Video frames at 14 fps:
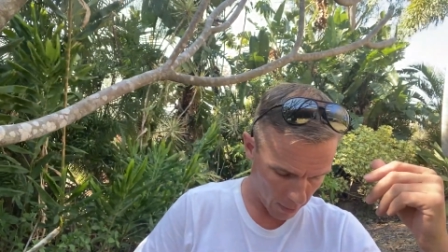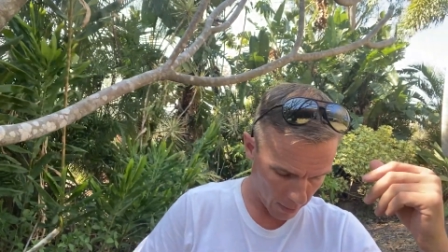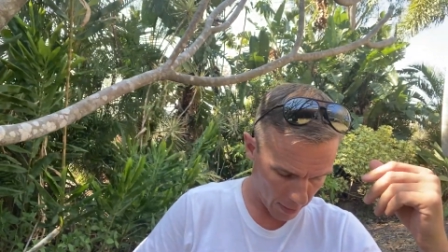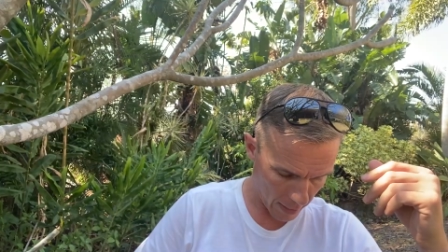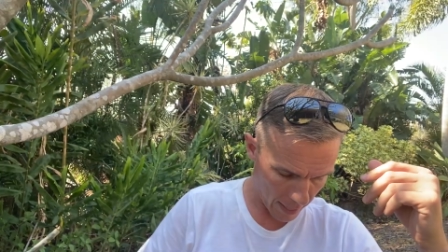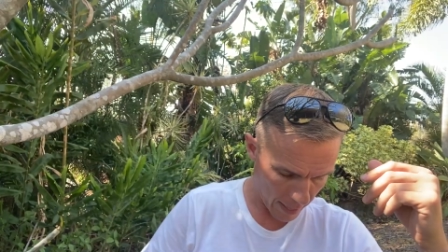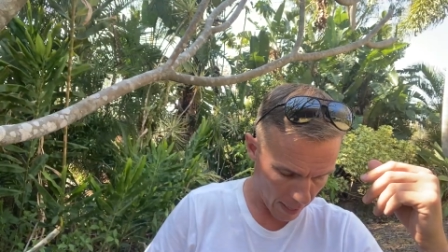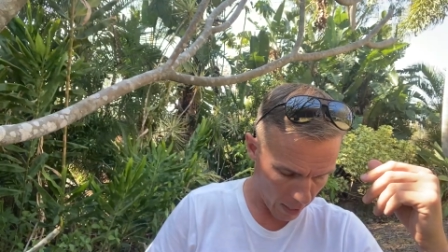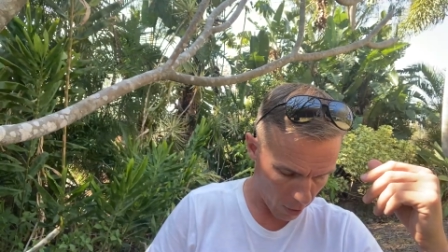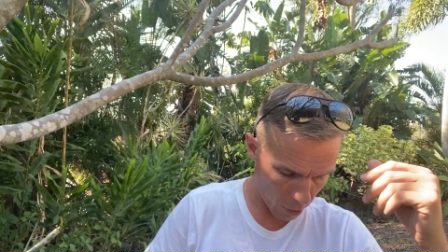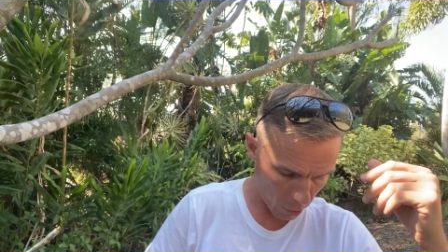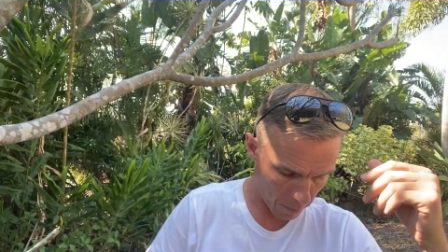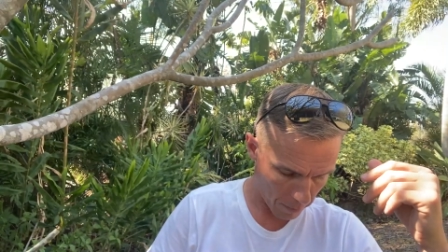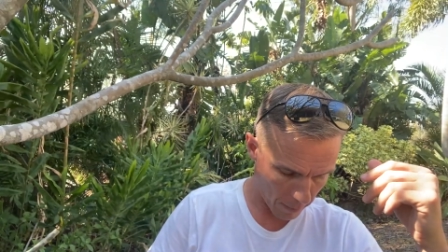
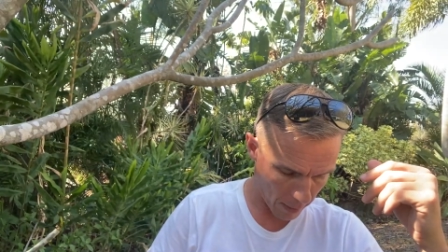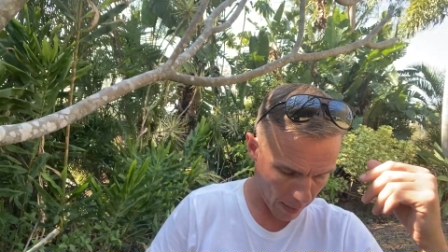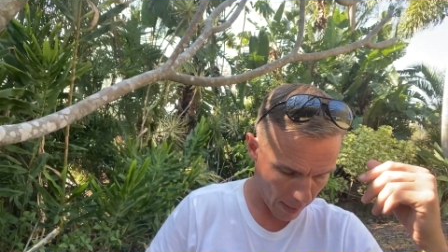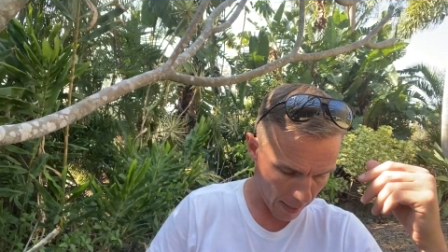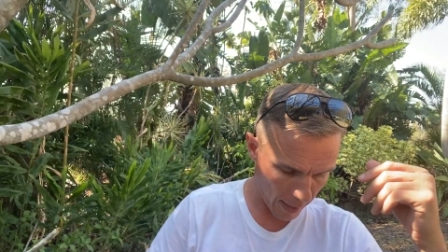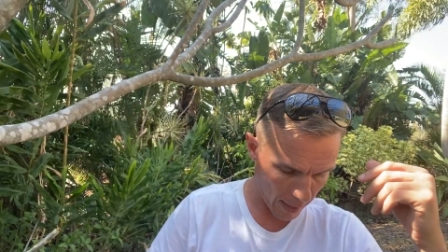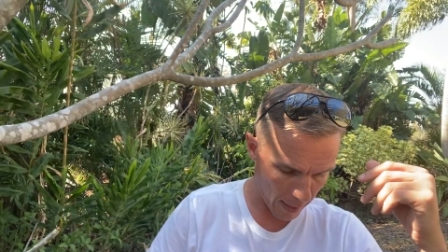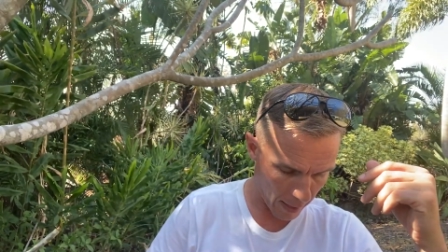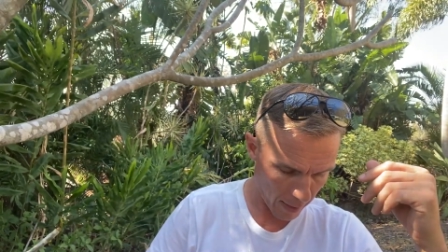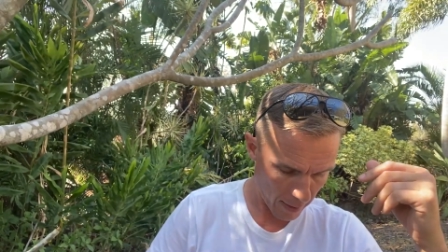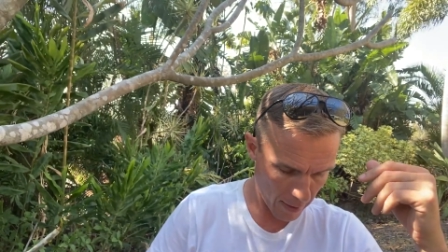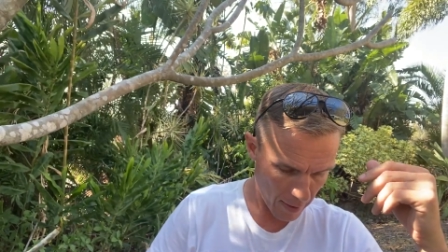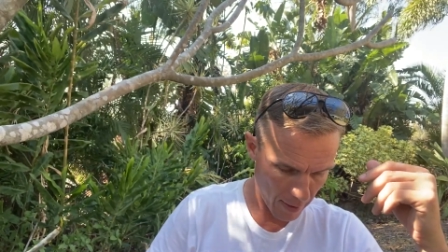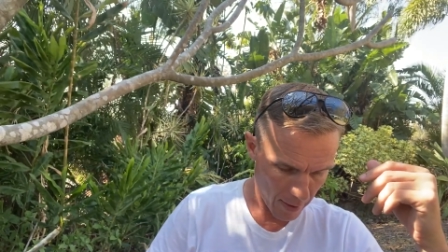Now, uh,
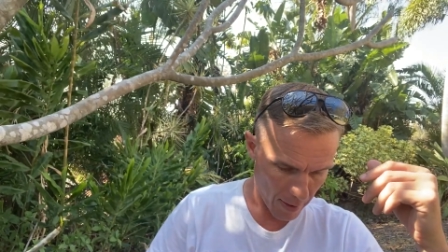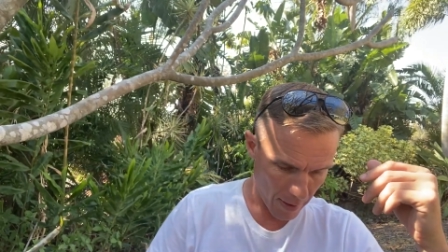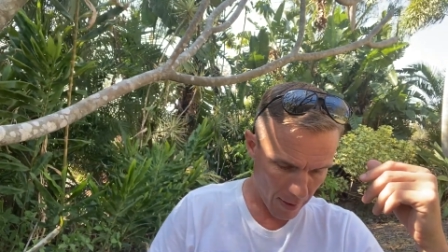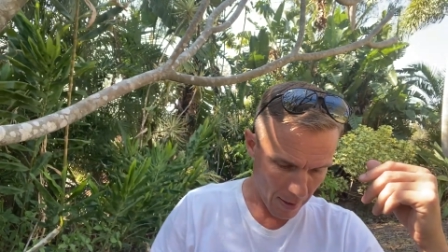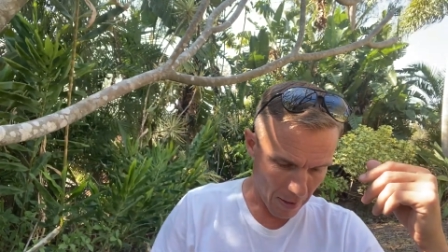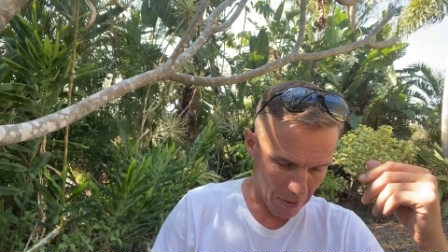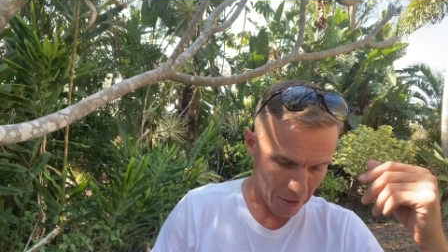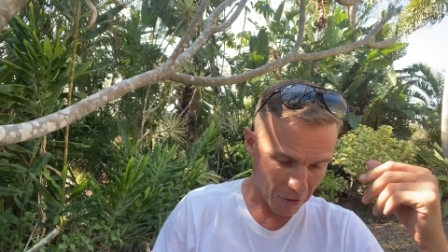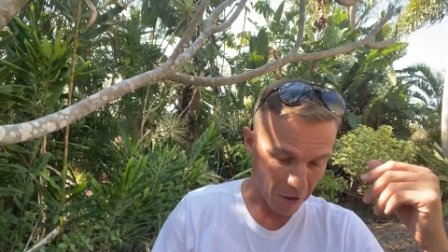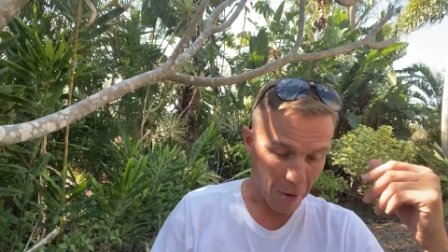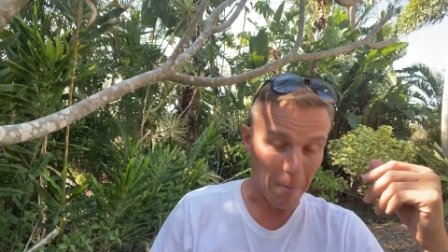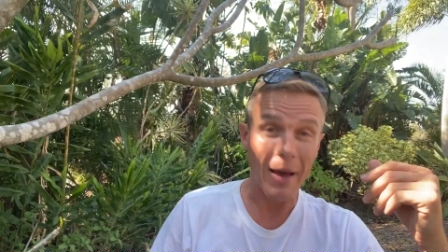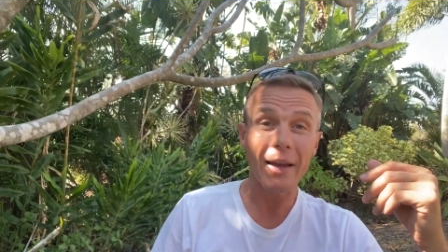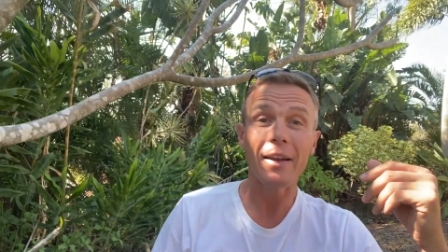the
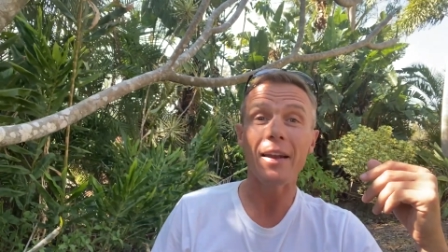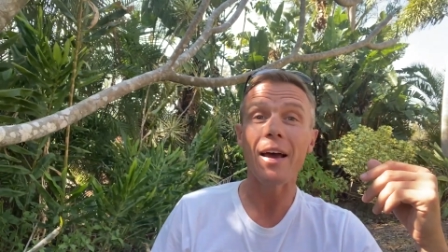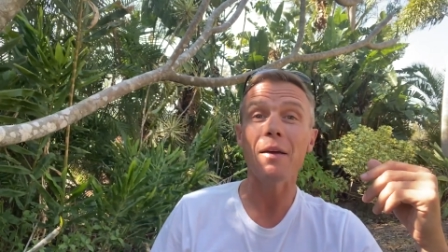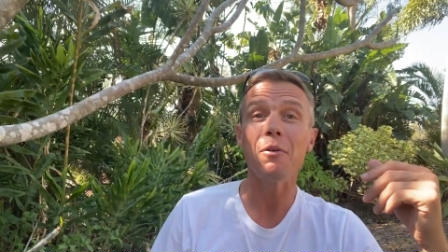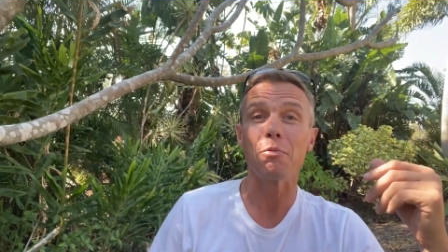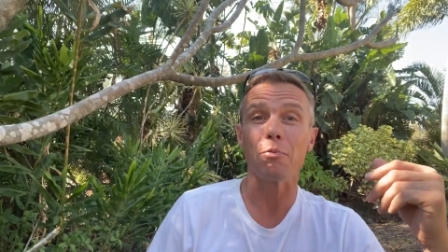domain name is